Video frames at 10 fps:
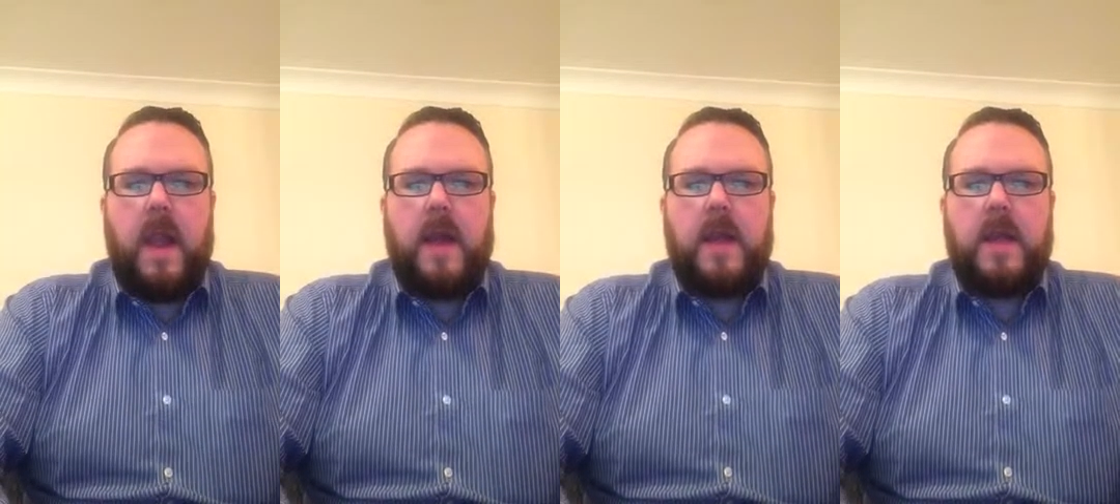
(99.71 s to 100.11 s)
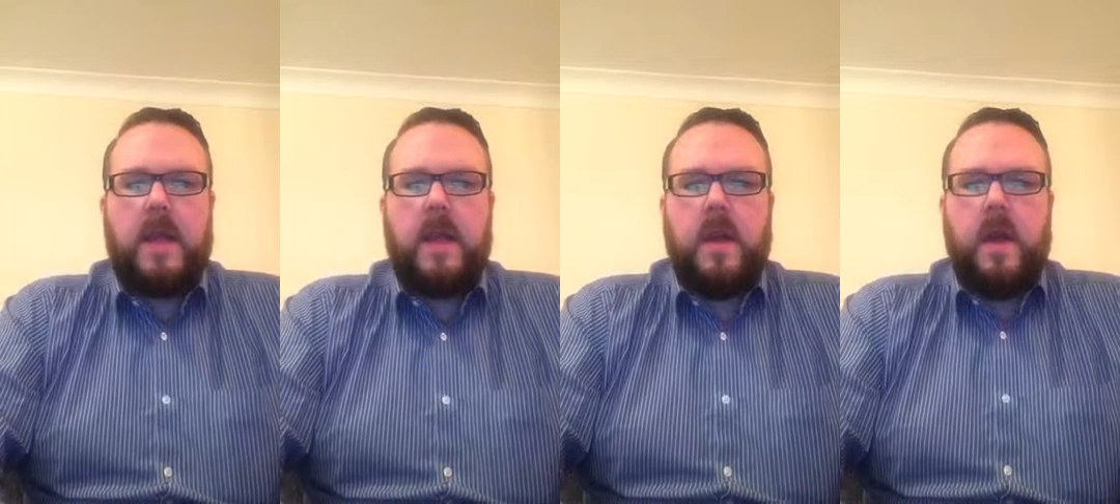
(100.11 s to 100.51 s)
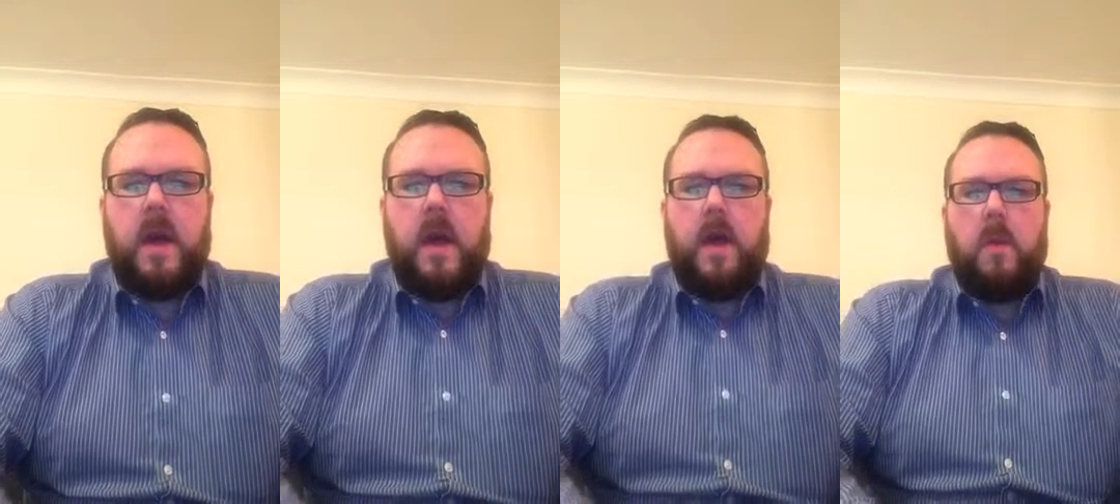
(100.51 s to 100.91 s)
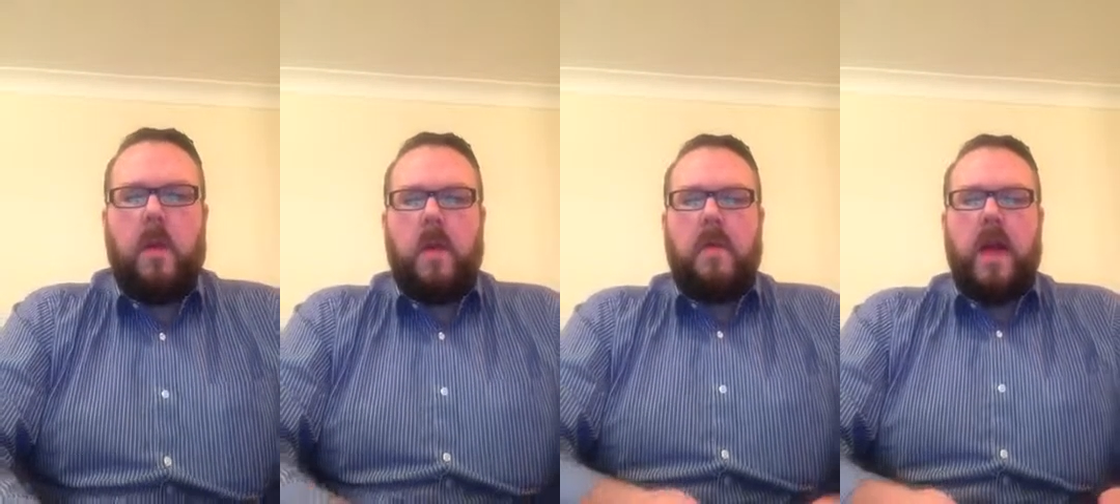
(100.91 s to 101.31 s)
Luckily,
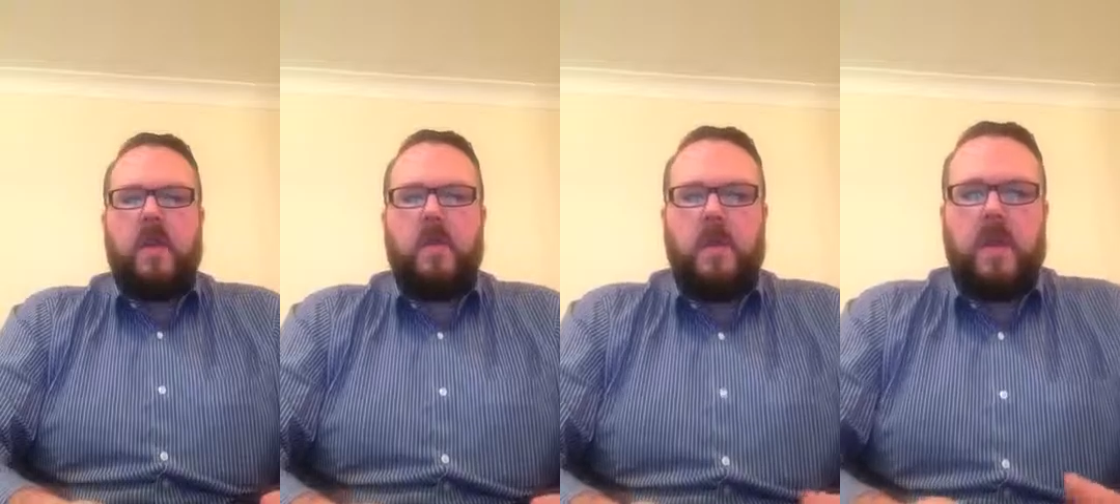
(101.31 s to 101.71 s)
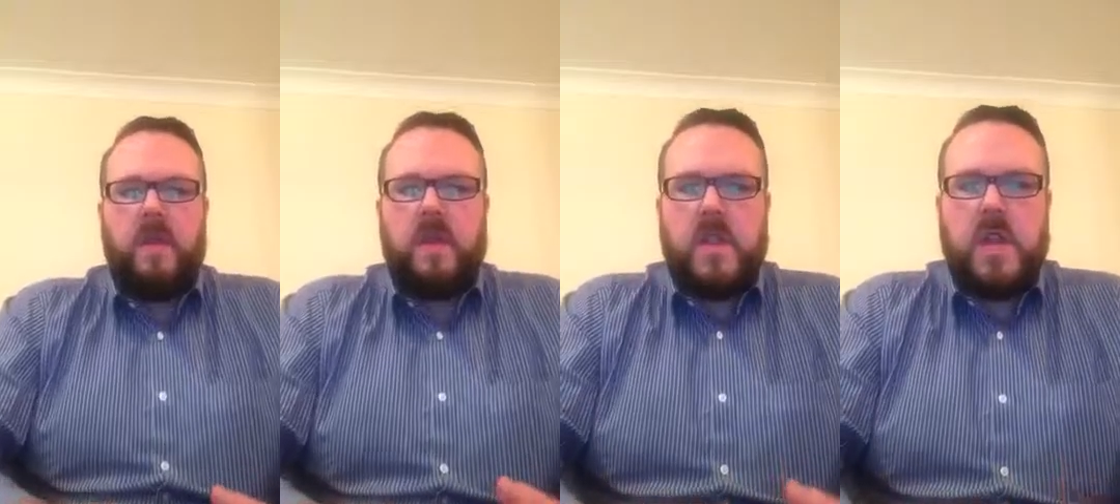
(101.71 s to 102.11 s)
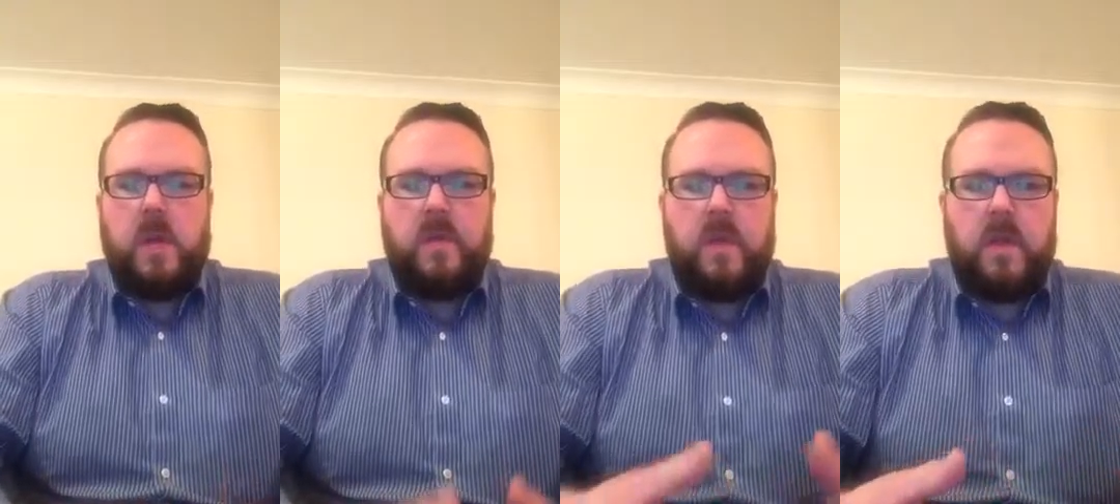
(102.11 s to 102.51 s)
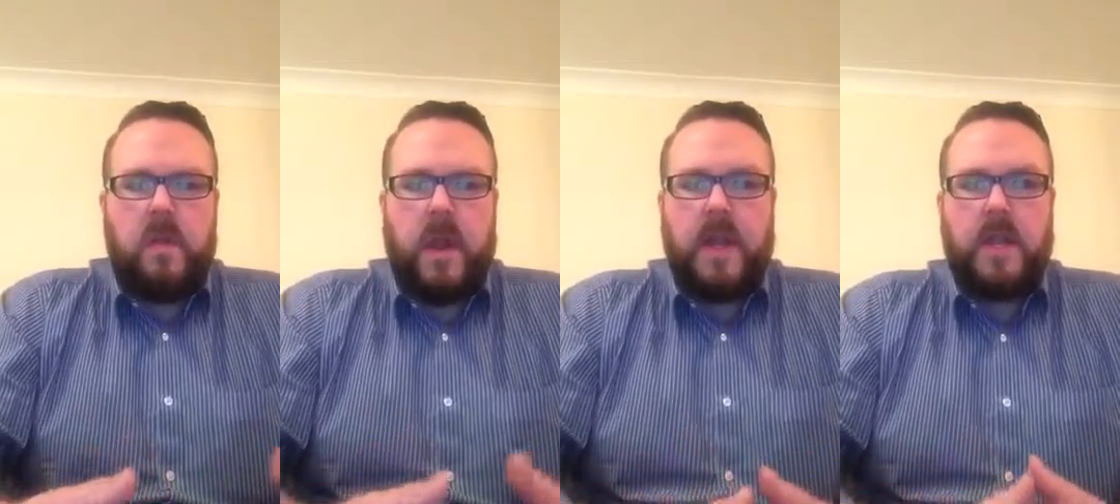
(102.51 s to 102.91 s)
where we manage properties in Chelmsford
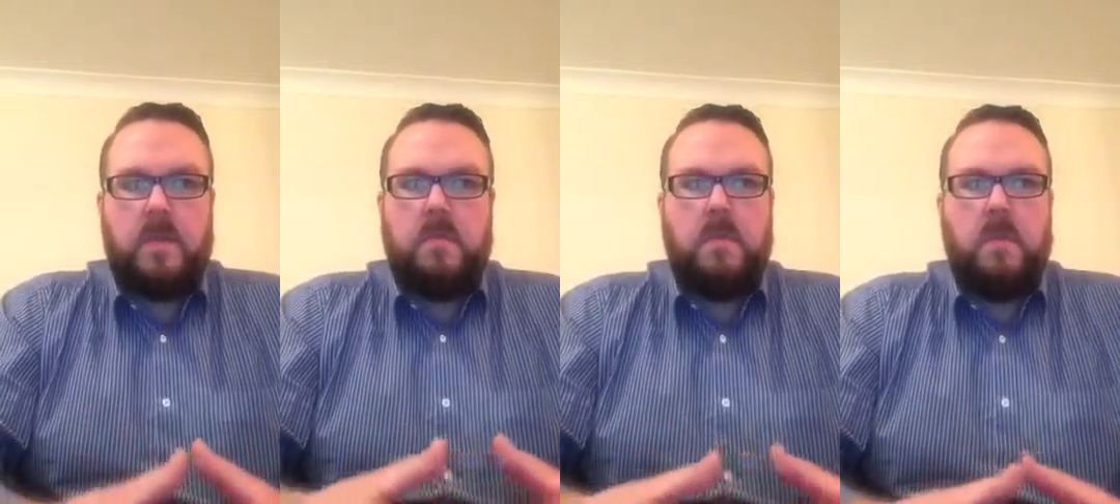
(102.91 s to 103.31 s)
and actually